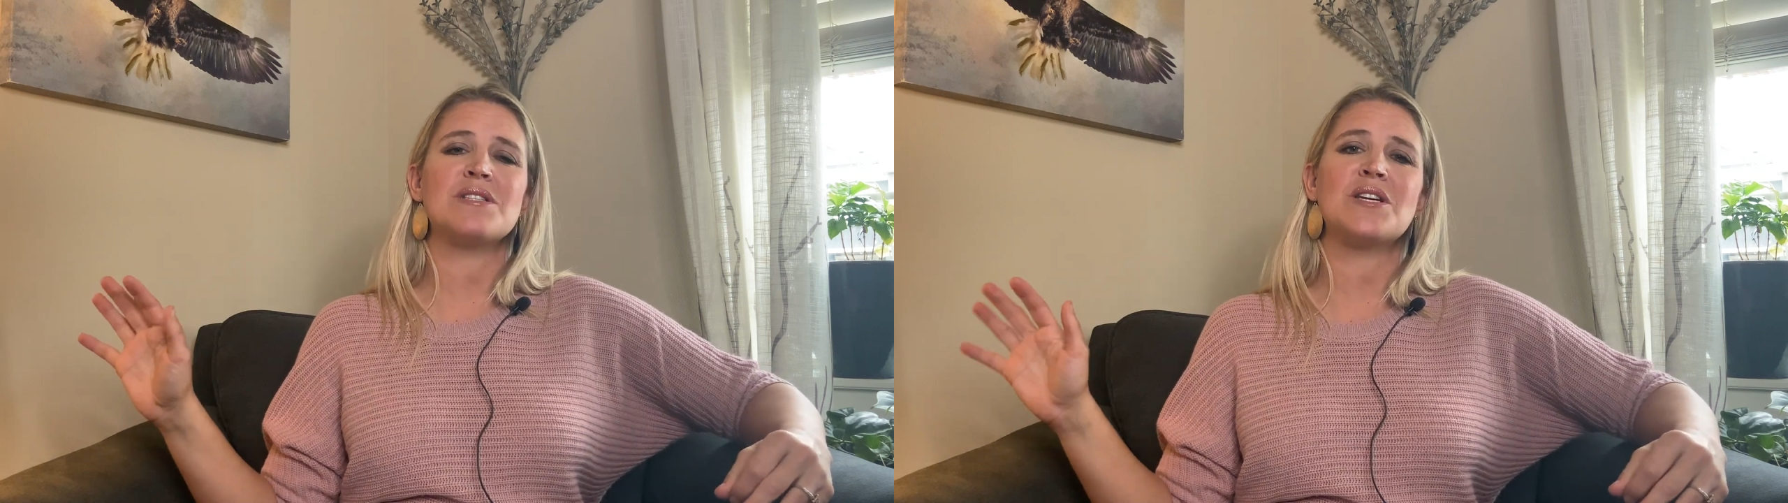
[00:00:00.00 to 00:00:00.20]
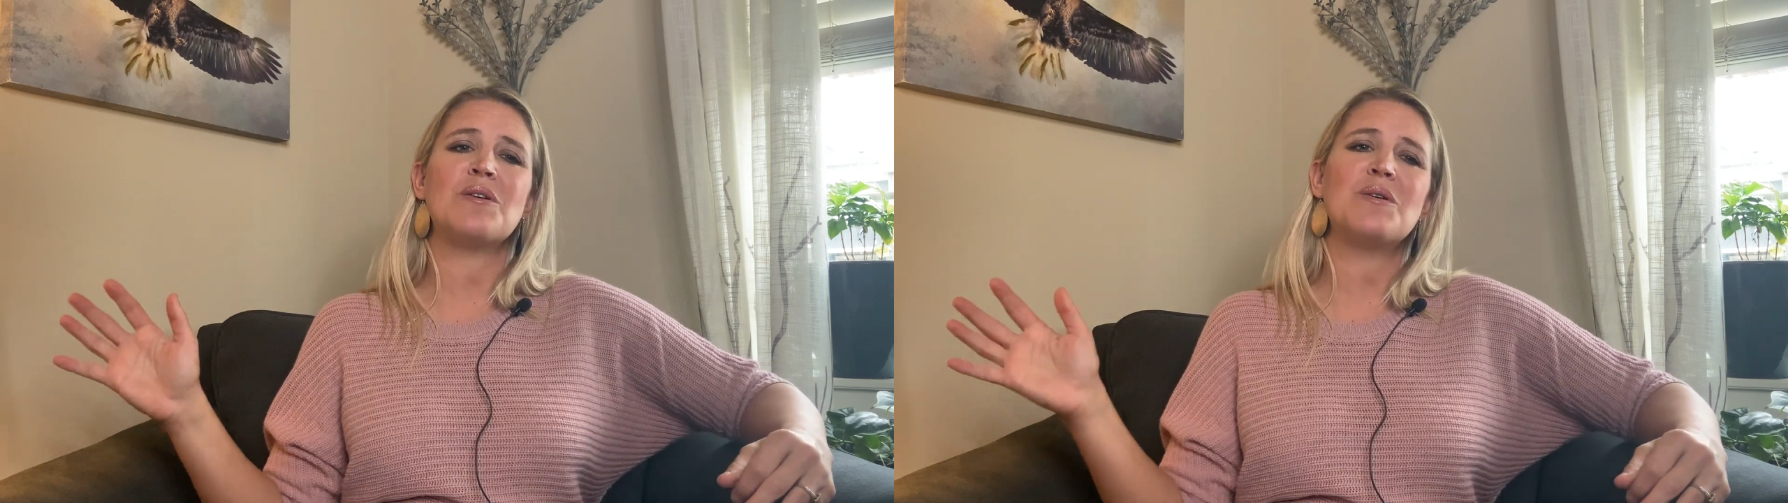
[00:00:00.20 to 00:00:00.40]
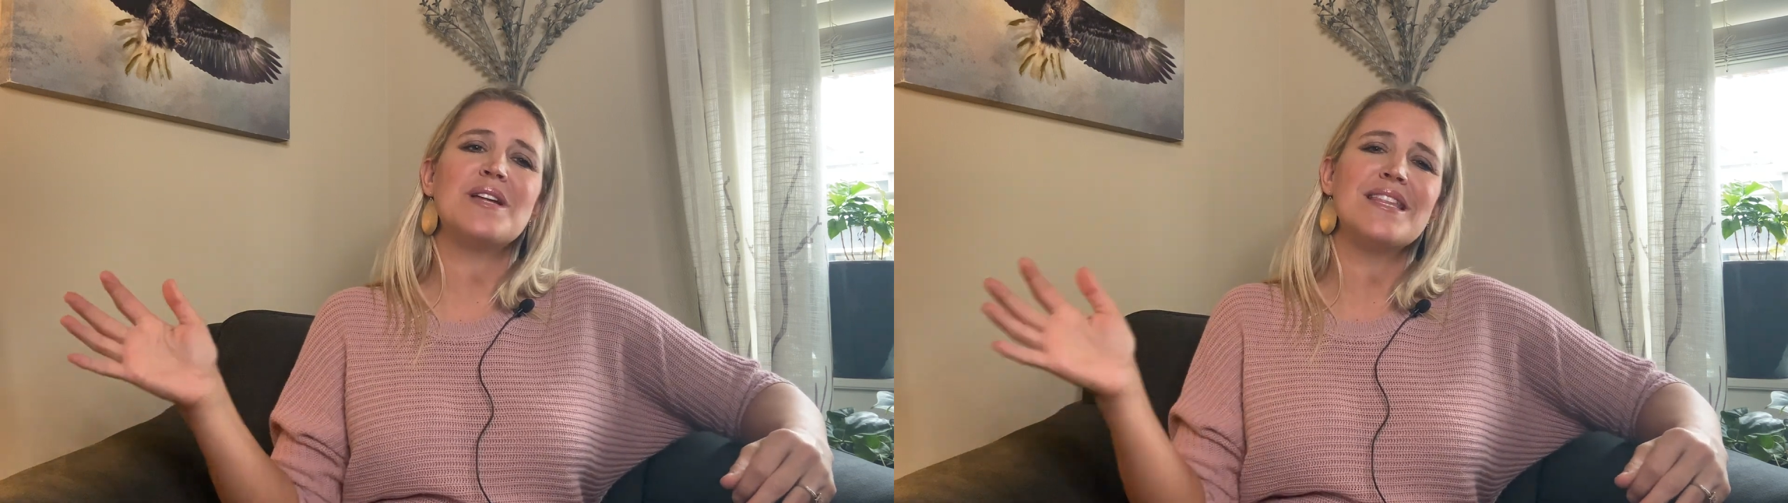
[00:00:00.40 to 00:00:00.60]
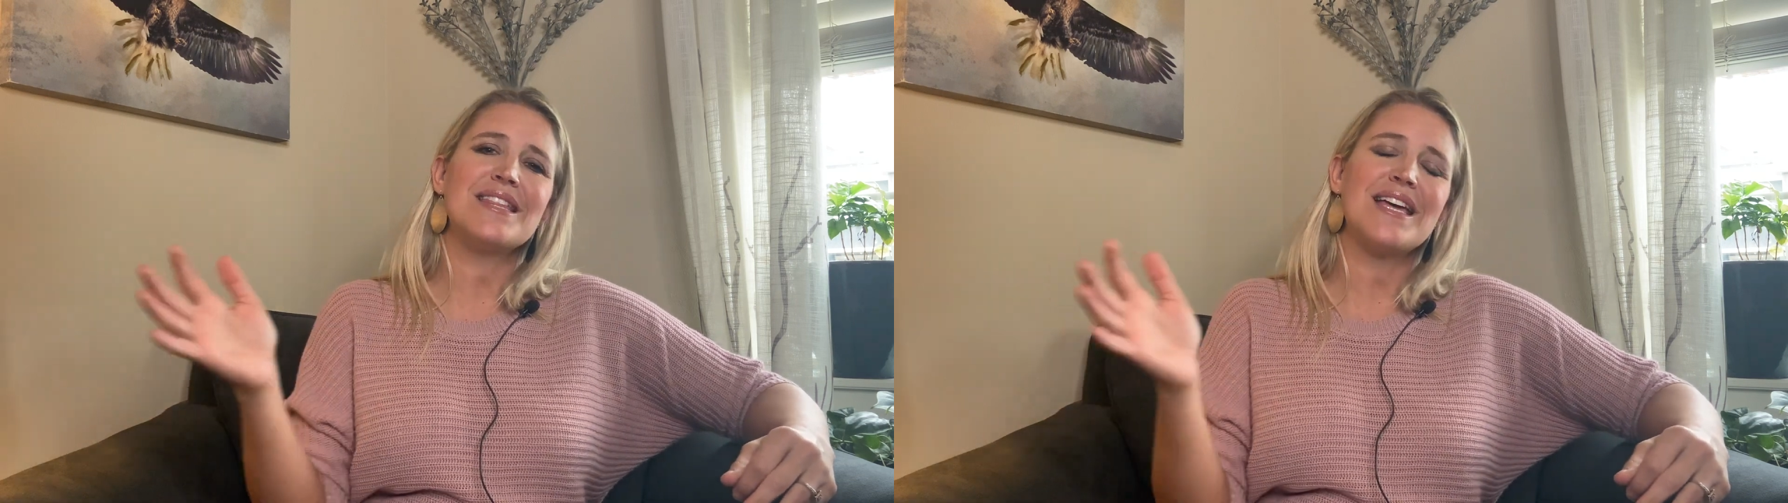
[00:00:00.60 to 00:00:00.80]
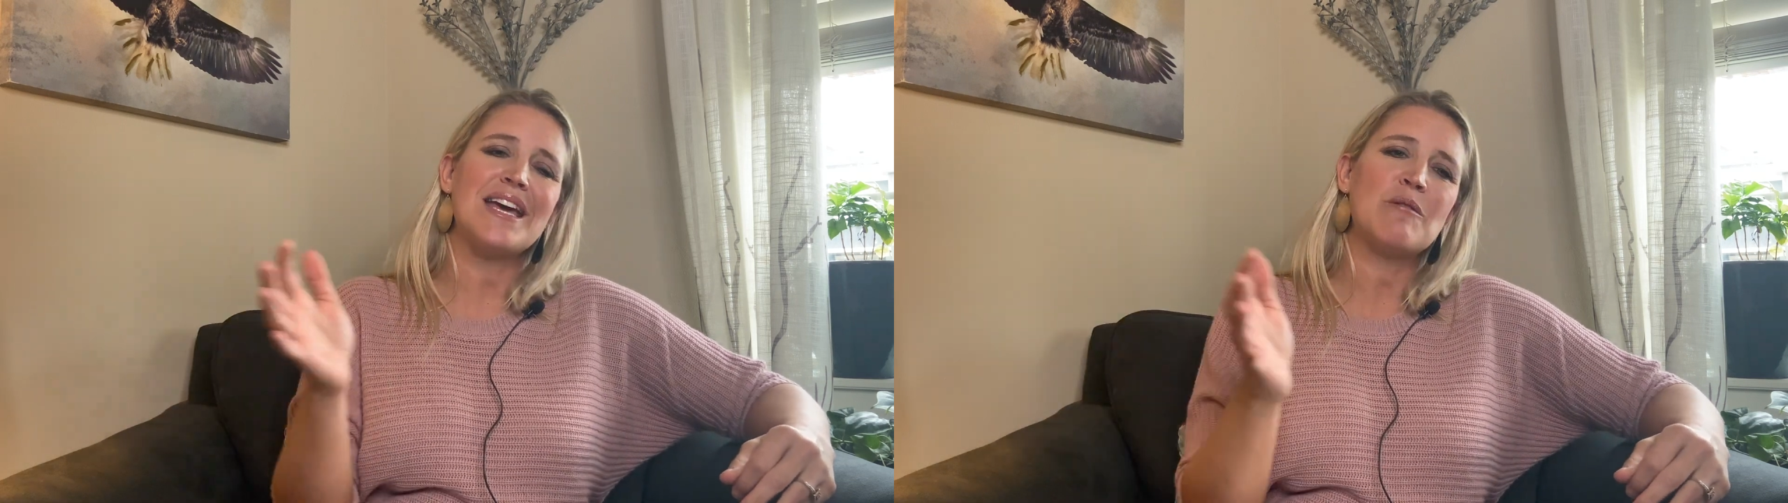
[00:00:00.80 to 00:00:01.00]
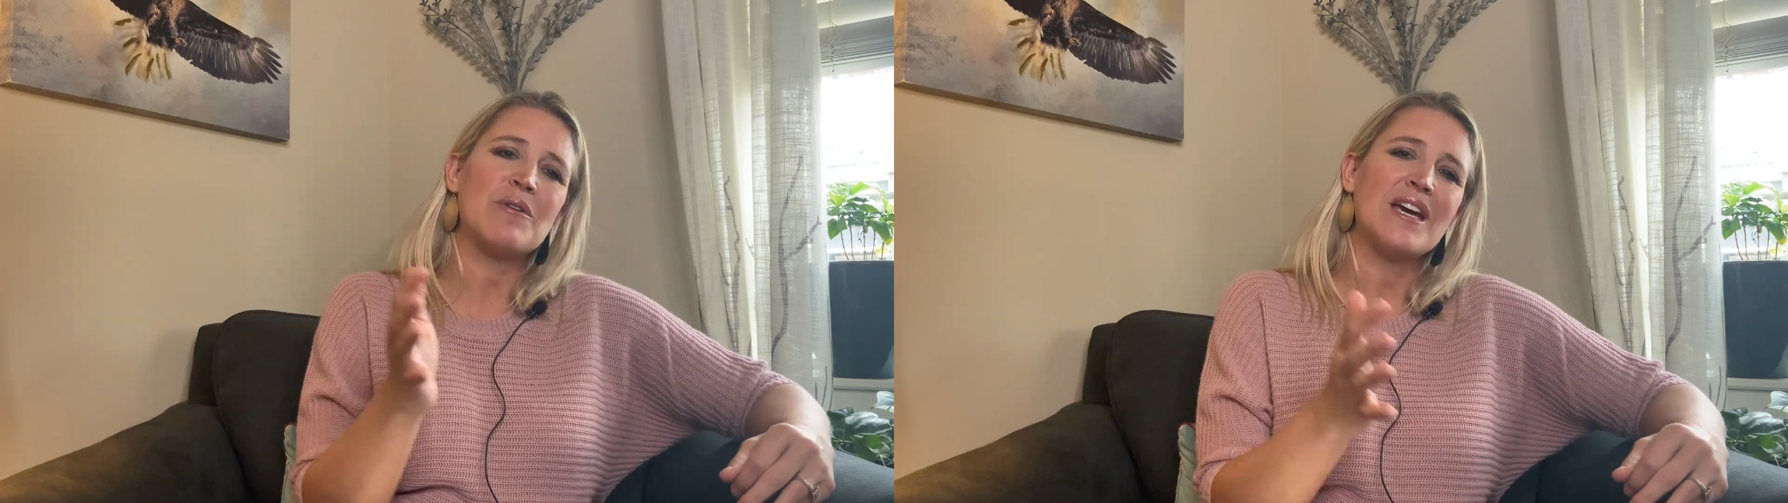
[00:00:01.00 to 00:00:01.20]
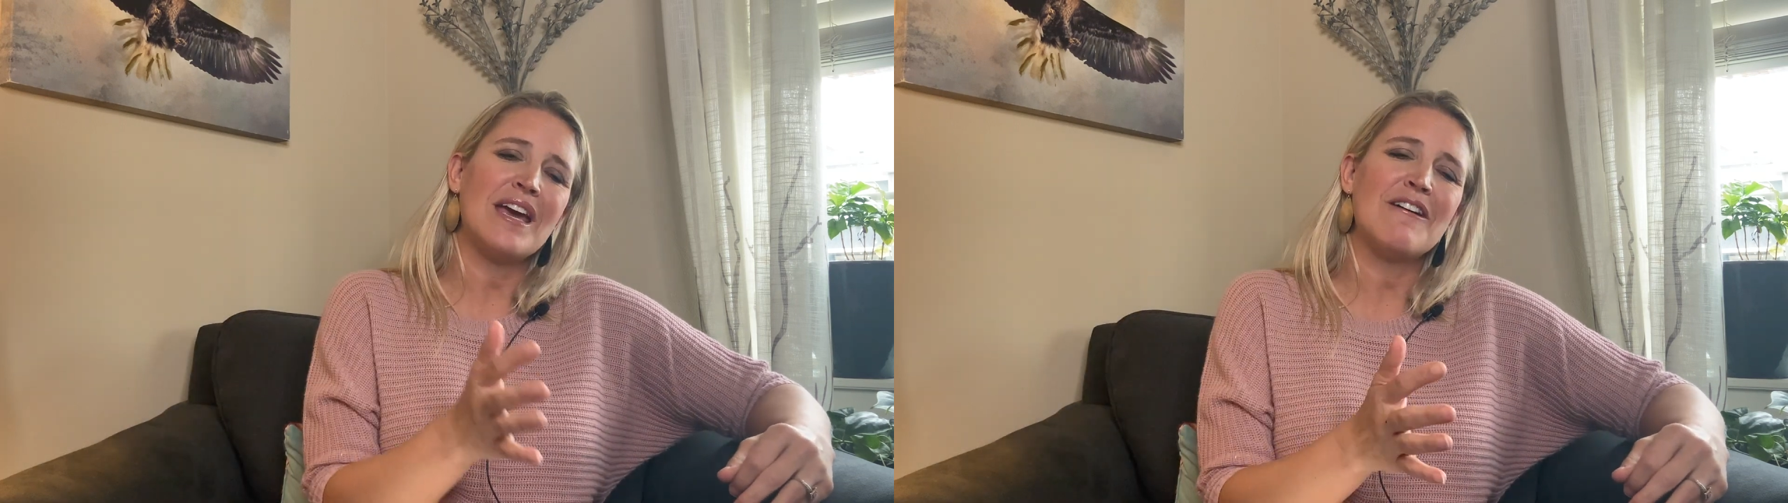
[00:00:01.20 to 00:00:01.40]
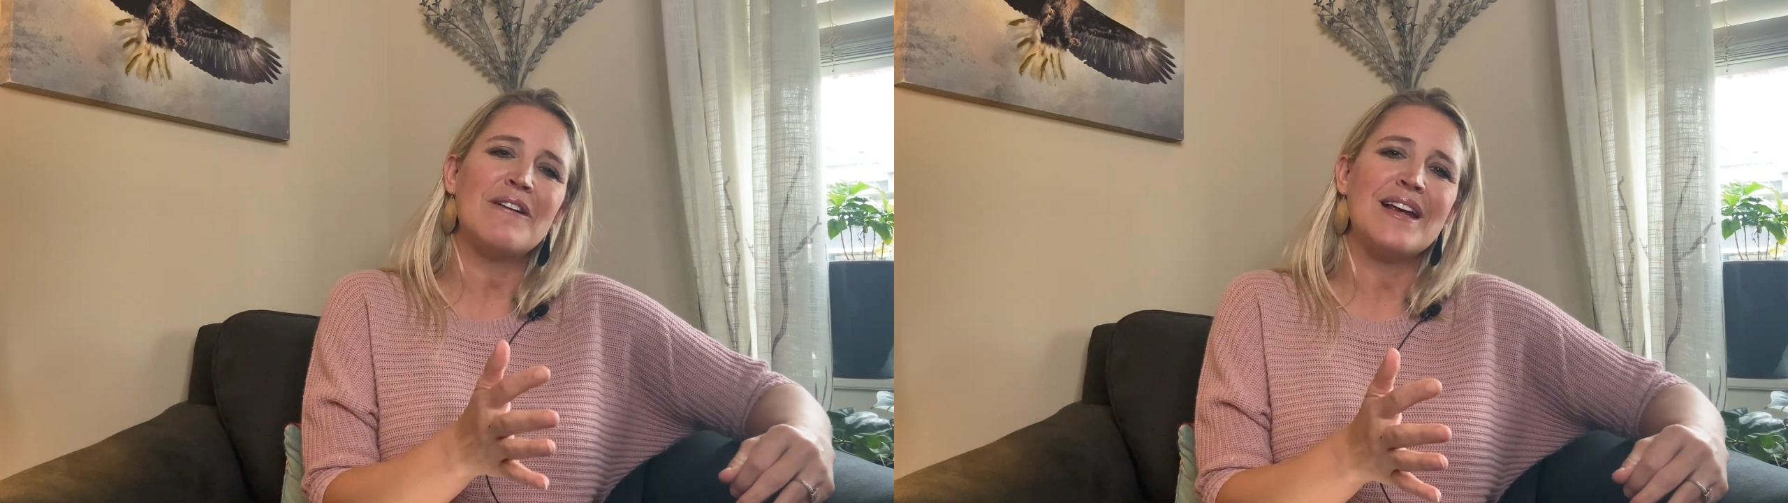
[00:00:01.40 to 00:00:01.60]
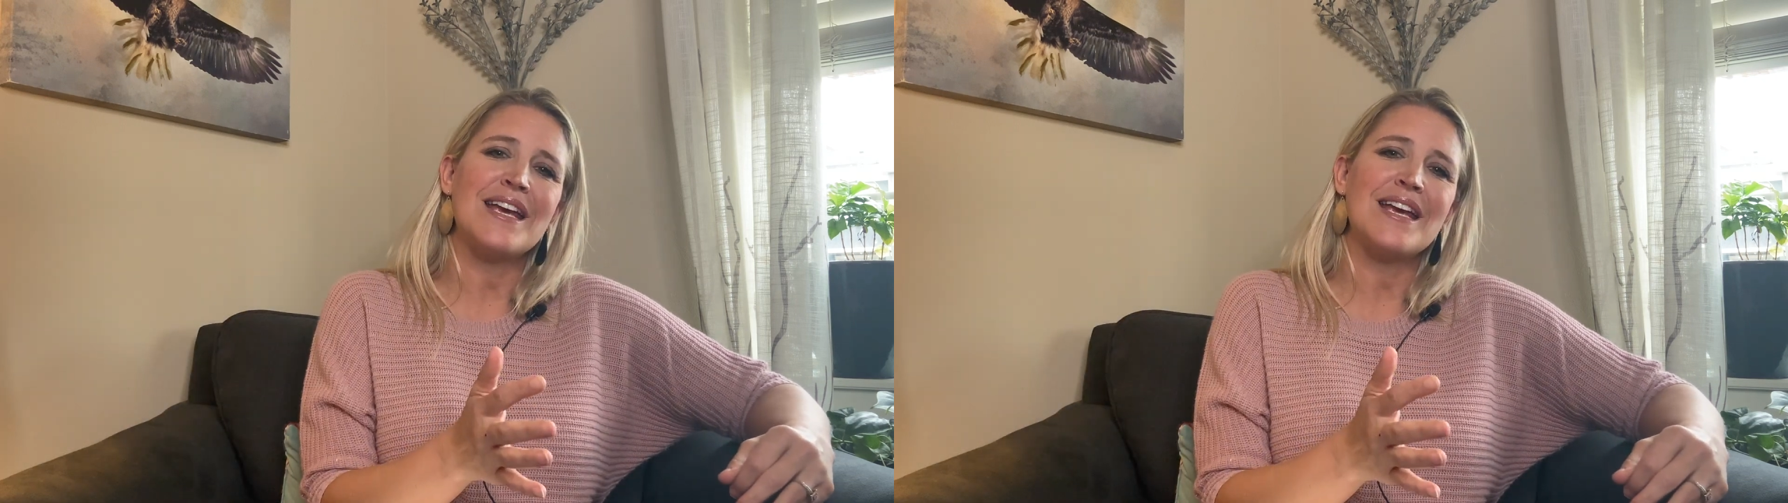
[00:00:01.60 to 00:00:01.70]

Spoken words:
The only thing we're carrying